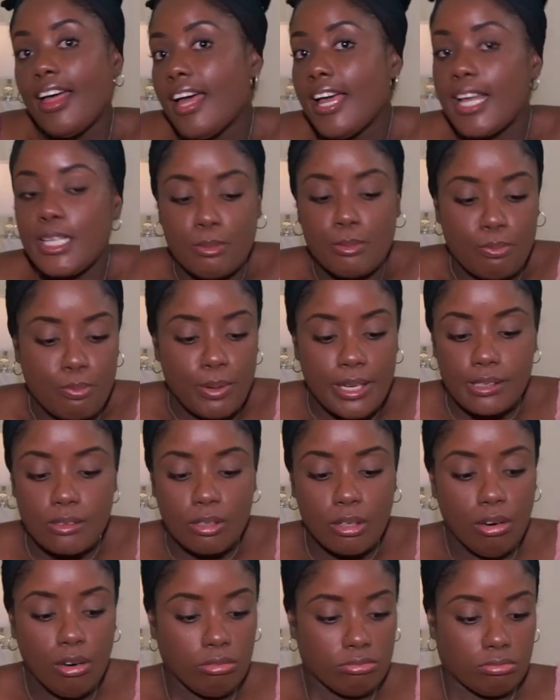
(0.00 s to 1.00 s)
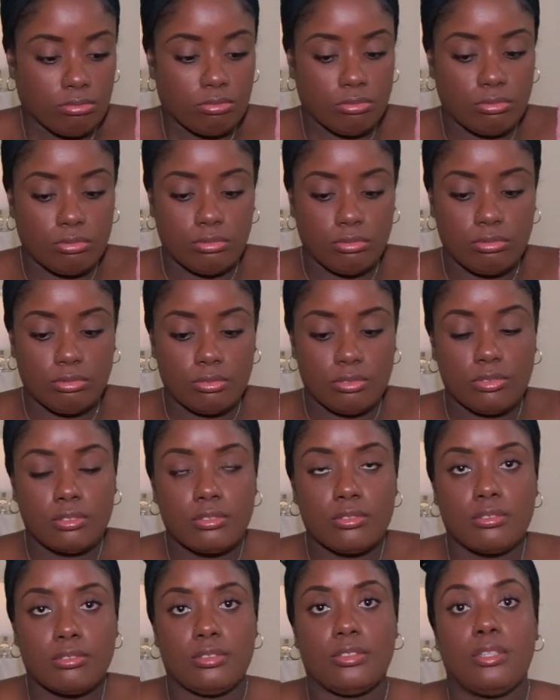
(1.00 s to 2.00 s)
It's, it's, oh!
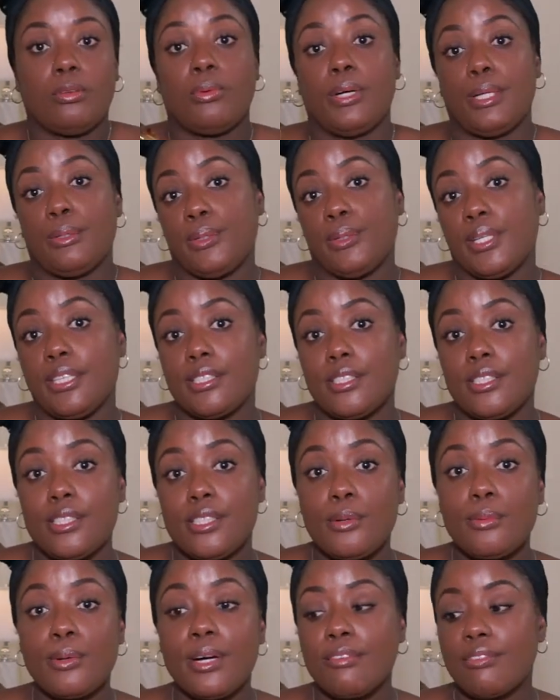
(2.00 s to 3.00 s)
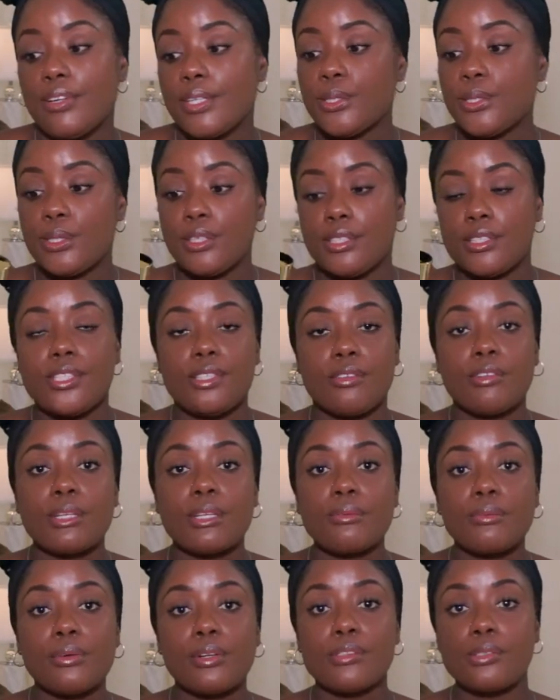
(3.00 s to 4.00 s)
Well, we could see why Victoria's
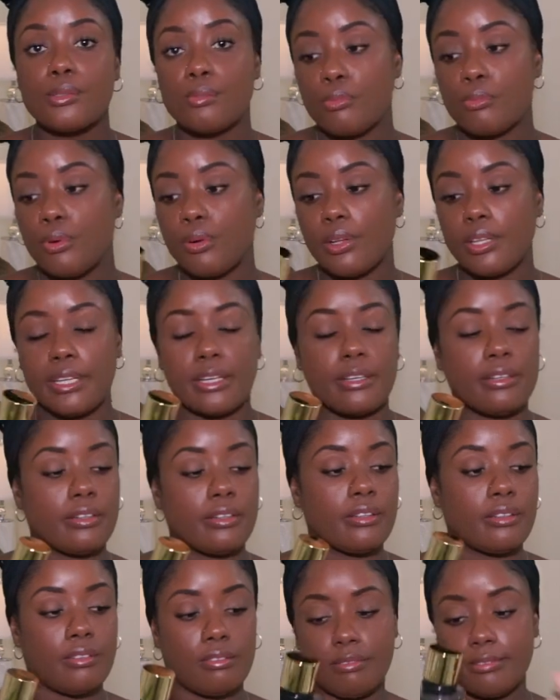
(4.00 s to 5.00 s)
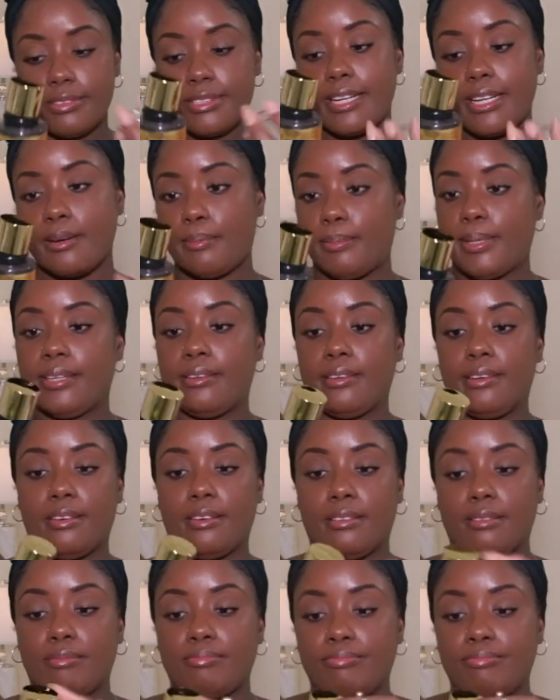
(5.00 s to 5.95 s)
Secret is more than Sanabella.